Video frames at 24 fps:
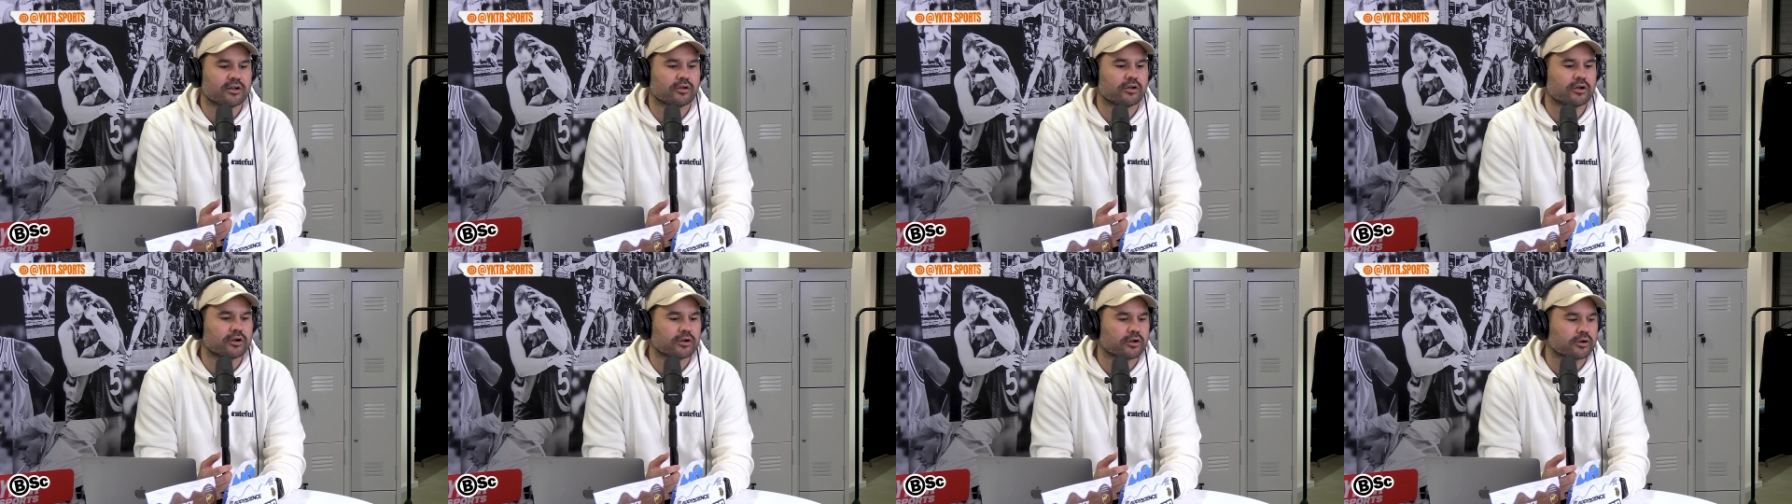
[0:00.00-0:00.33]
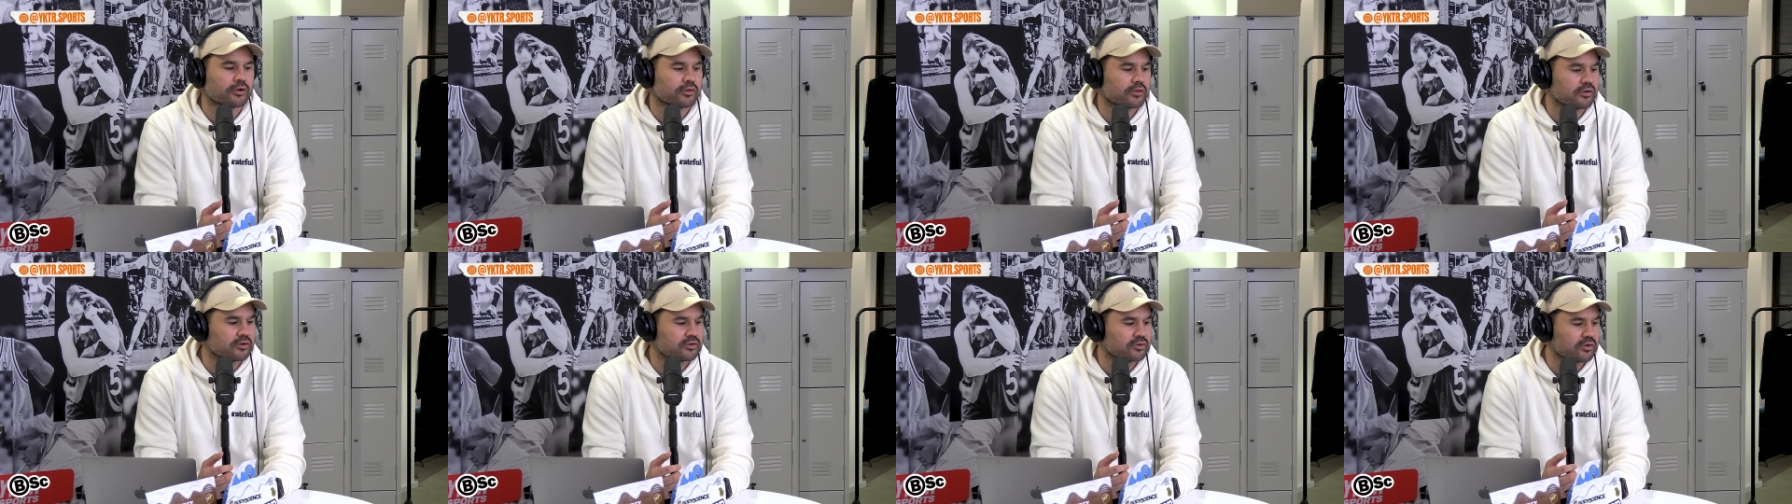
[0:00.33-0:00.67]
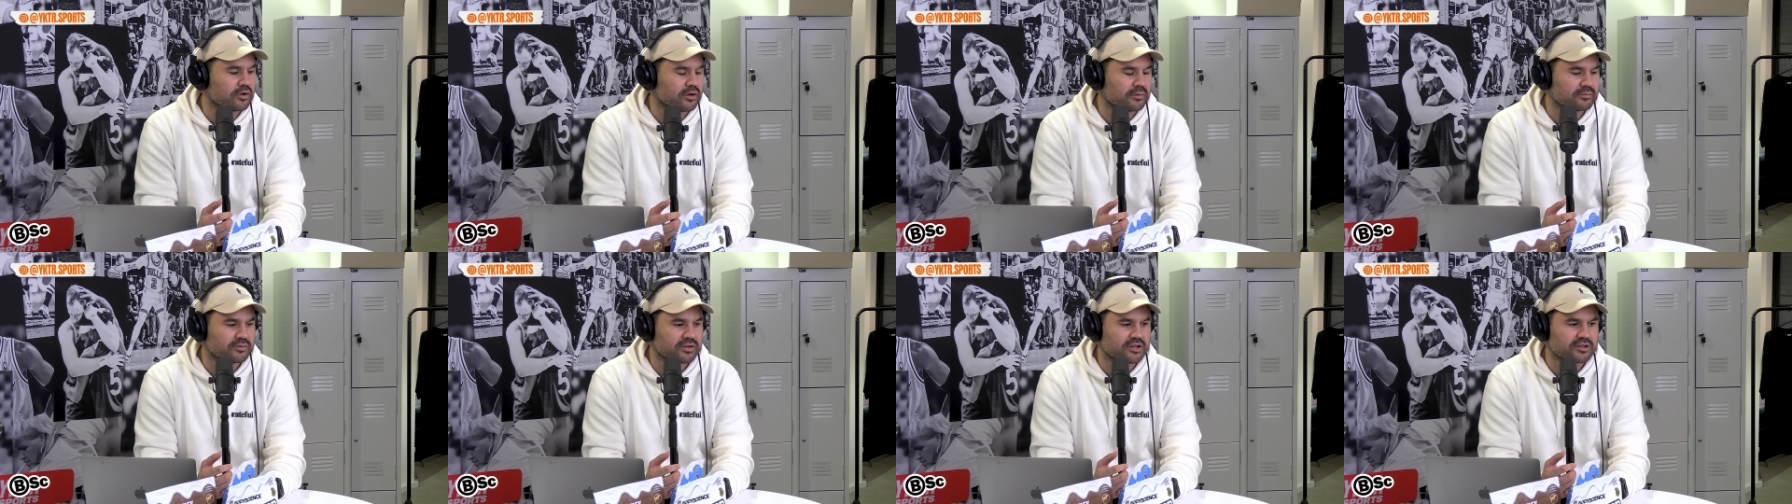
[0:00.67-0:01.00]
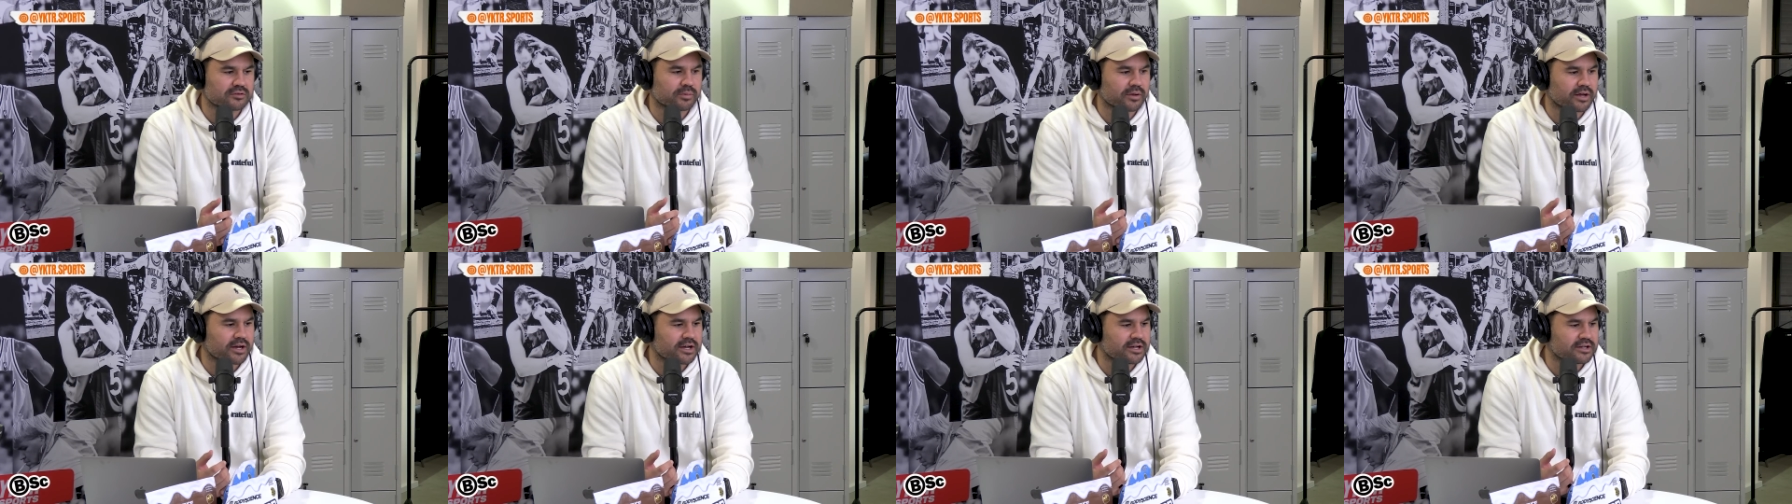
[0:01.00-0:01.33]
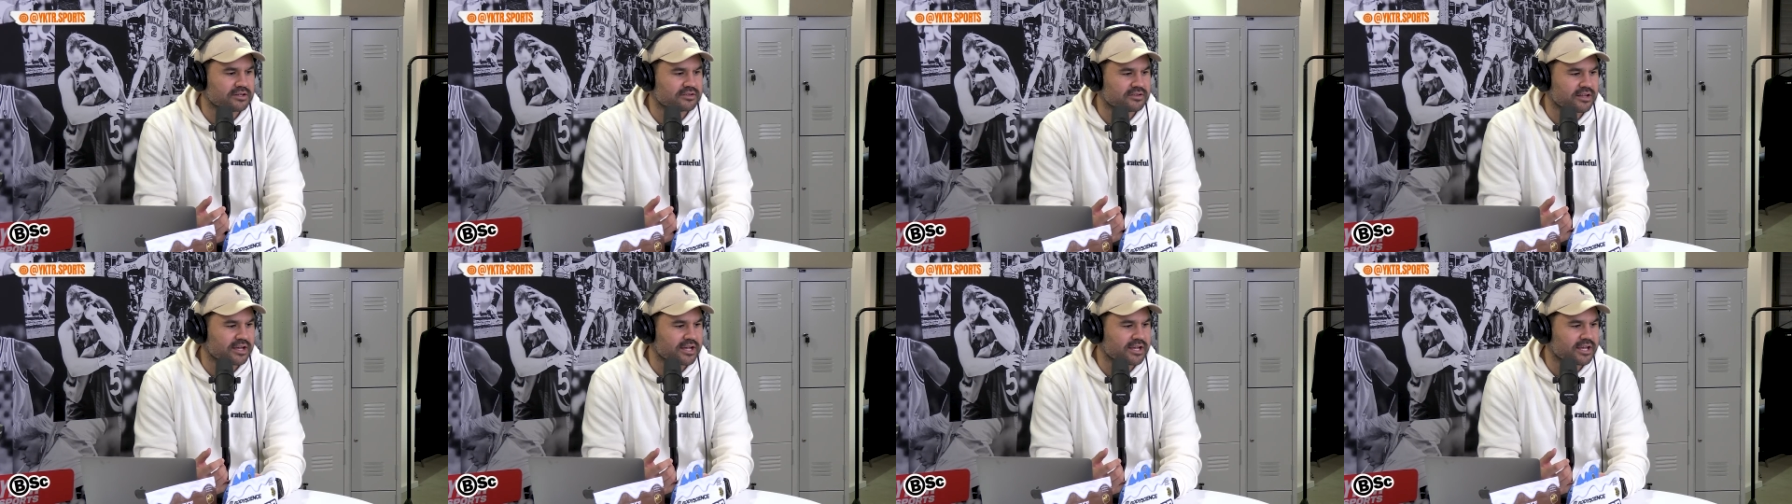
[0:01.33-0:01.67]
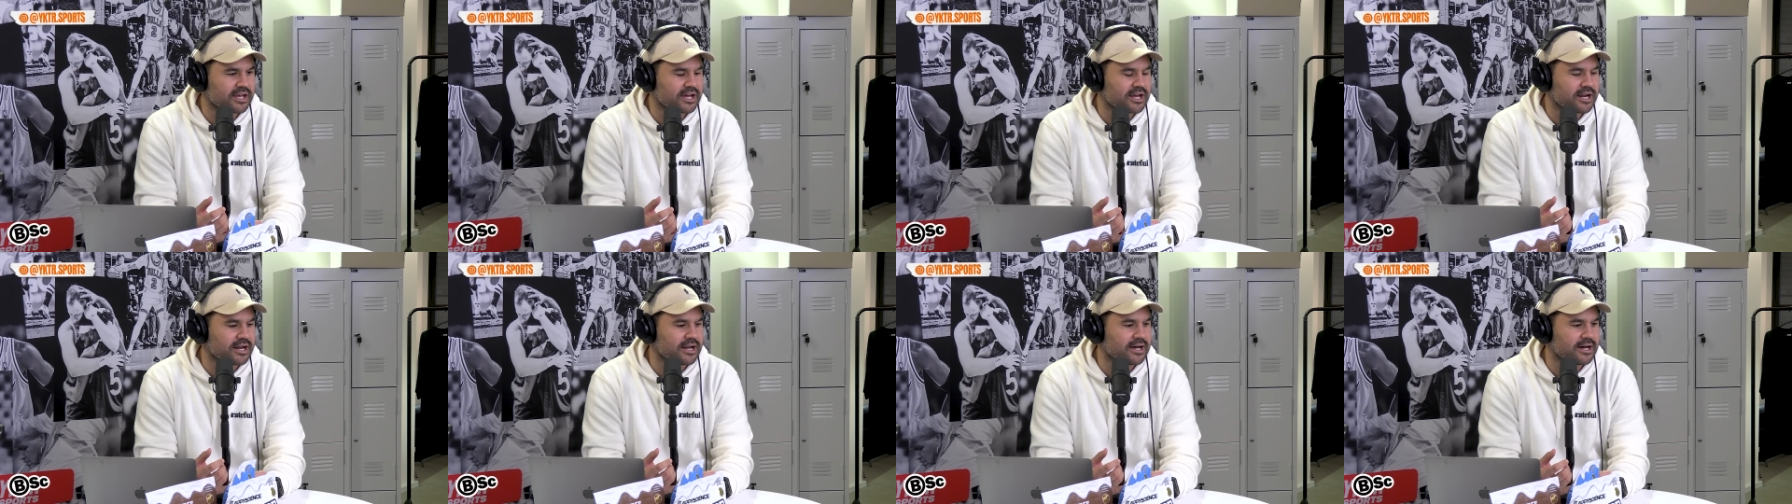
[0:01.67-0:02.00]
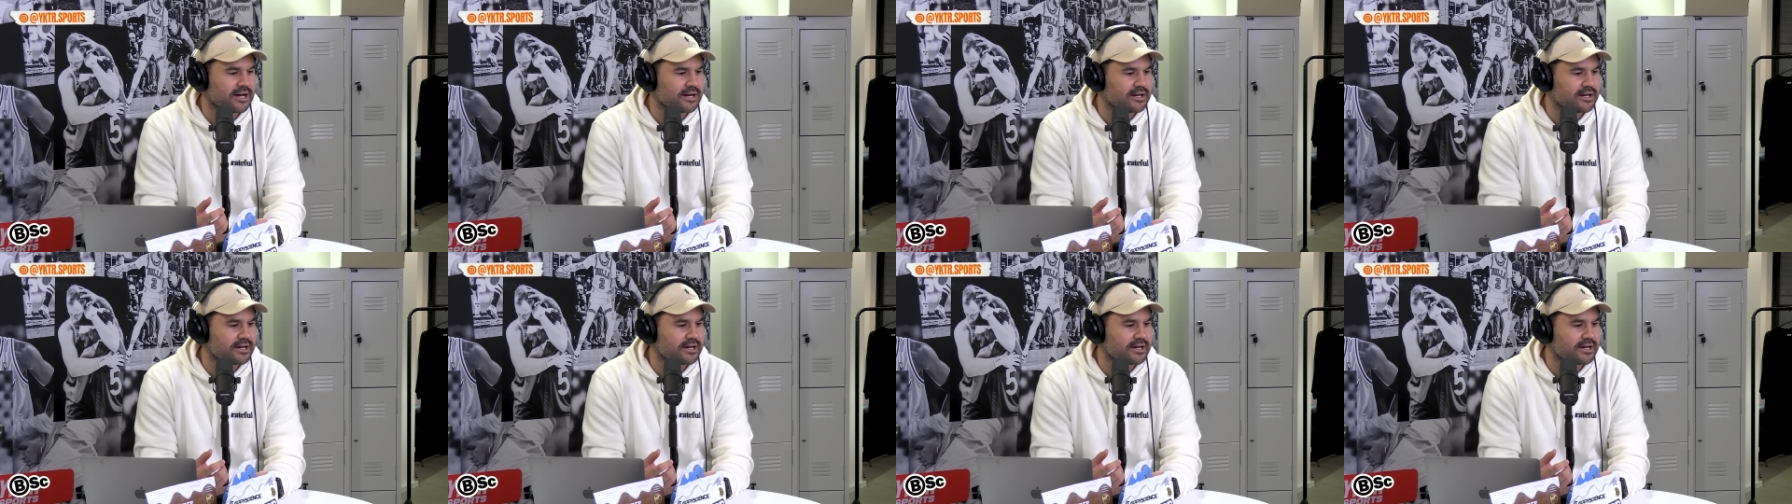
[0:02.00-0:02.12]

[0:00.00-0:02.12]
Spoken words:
lot of the times these players, they get,